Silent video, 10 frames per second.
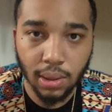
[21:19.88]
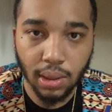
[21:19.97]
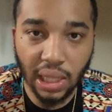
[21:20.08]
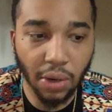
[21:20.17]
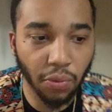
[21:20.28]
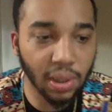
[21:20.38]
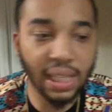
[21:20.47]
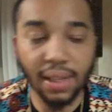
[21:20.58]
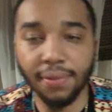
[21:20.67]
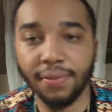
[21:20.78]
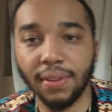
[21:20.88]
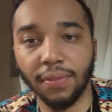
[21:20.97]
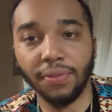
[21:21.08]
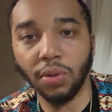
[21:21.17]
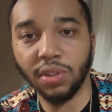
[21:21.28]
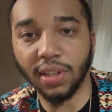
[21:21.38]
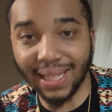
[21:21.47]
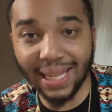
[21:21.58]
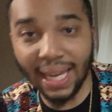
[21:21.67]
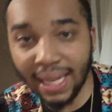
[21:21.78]
They're really the future
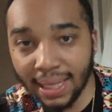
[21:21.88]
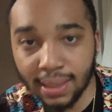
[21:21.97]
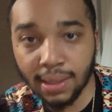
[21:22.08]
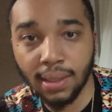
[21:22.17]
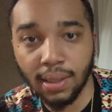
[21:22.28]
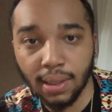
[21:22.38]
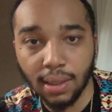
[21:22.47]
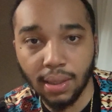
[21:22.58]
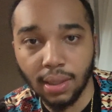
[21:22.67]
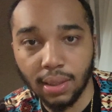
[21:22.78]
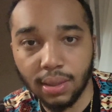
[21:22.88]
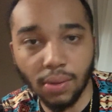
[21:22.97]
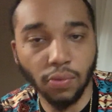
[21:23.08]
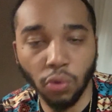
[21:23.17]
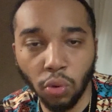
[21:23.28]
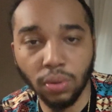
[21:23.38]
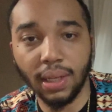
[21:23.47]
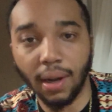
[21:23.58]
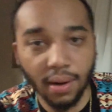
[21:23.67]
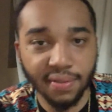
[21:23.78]
kings to rule
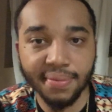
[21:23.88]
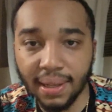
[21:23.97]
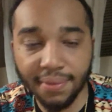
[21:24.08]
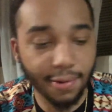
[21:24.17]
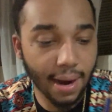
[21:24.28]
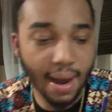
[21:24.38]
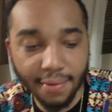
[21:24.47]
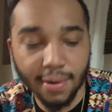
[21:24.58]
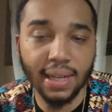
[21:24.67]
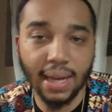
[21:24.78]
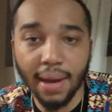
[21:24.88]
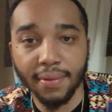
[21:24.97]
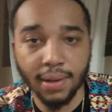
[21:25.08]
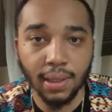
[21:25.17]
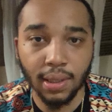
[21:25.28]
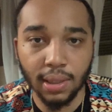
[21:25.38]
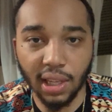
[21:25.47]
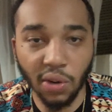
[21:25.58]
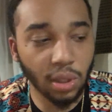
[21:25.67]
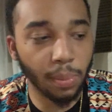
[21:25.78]
the earth, man, forever and ever.
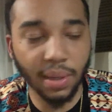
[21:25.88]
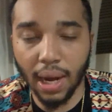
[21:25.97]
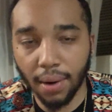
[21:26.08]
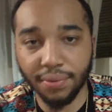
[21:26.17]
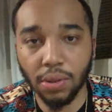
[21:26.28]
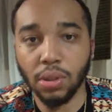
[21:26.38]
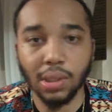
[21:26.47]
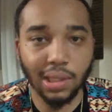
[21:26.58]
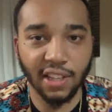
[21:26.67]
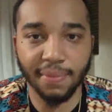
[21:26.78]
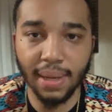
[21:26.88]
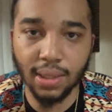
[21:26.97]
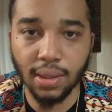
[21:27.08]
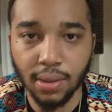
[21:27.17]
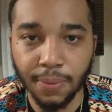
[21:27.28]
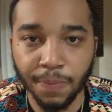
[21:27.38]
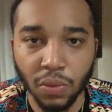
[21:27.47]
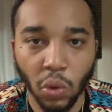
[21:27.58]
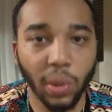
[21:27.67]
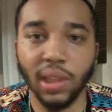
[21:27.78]
They're going to be our future slave masters.
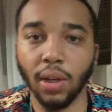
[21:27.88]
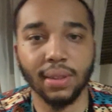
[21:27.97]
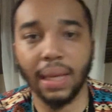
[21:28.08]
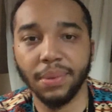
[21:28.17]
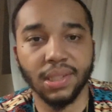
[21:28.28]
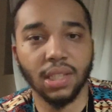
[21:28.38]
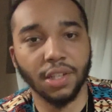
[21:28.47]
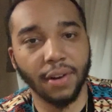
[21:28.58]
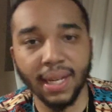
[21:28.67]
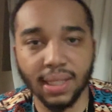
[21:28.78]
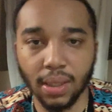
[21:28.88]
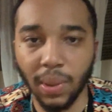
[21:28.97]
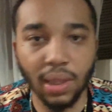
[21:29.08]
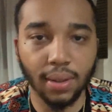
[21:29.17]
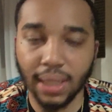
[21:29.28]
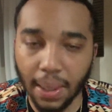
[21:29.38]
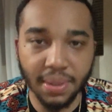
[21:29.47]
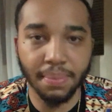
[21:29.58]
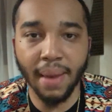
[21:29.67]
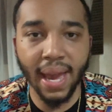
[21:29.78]
We thought they was just crazy. We thought they
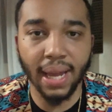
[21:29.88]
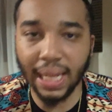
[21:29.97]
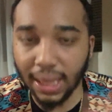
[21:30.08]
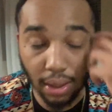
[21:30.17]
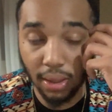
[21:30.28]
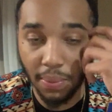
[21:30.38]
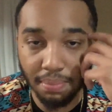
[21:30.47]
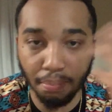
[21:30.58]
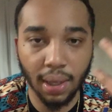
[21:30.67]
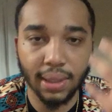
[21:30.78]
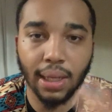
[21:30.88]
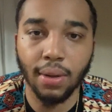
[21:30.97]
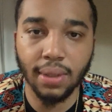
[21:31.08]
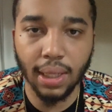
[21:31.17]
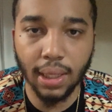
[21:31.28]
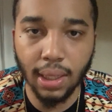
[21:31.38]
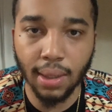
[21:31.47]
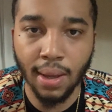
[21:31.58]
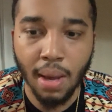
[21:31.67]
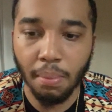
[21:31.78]
was mad. They thought that was bugged out in the
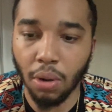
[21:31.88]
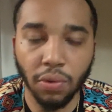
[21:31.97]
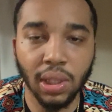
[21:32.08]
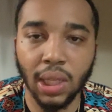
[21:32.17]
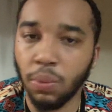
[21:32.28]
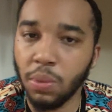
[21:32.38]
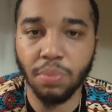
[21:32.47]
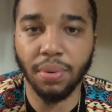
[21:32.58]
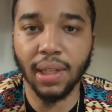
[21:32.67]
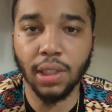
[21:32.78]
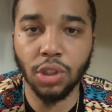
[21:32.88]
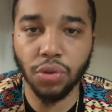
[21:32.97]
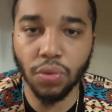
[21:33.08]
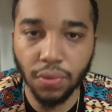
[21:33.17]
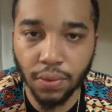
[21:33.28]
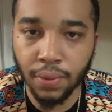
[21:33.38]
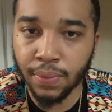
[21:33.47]
head. But really, we was bringing the truth.